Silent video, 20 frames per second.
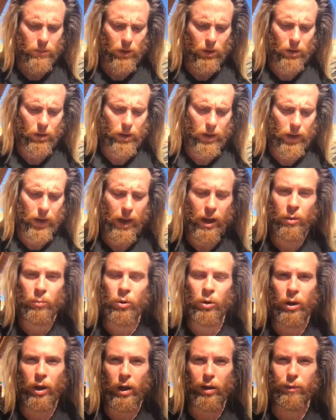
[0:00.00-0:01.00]
That animal
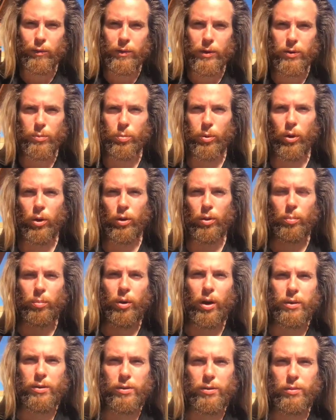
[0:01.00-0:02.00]
life is part of the
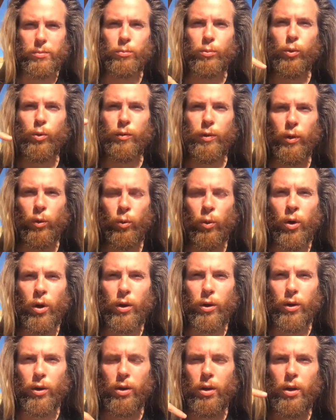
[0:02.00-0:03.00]
process of moving
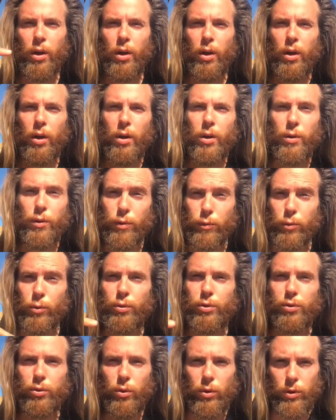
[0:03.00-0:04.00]
water through
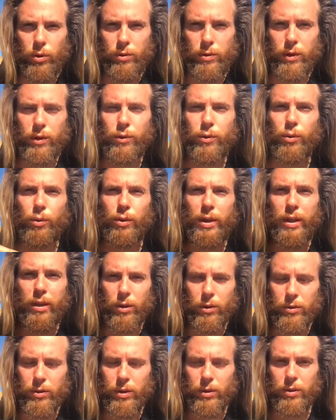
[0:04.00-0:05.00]
soils and through
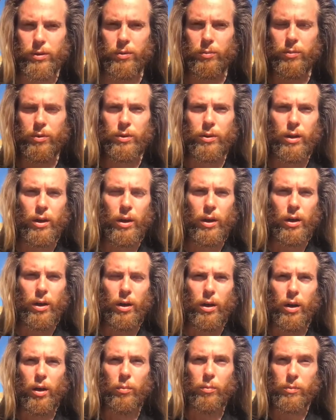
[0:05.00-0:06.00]
ecosystems,
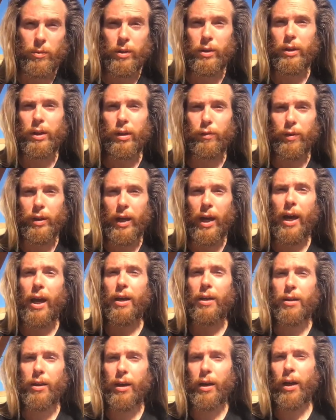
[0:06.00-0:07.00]
living and
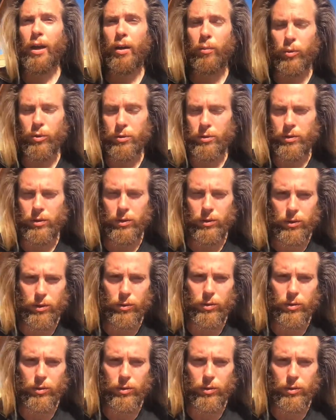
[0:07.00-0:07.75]
dead animals do